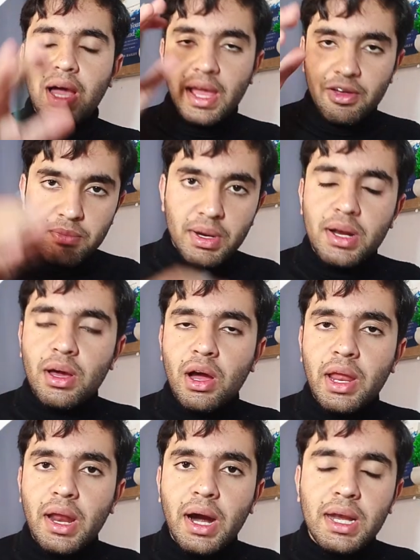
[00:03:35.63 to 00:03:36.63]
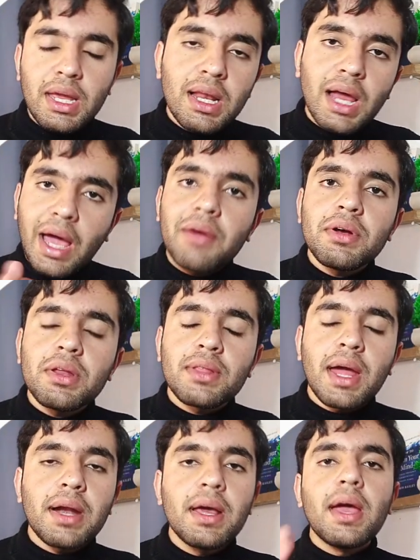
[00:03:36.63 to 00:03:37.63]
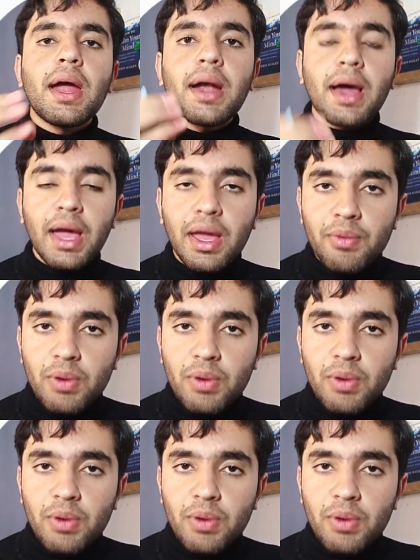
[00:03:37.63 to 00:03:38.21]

I have made an article, I have written that, and I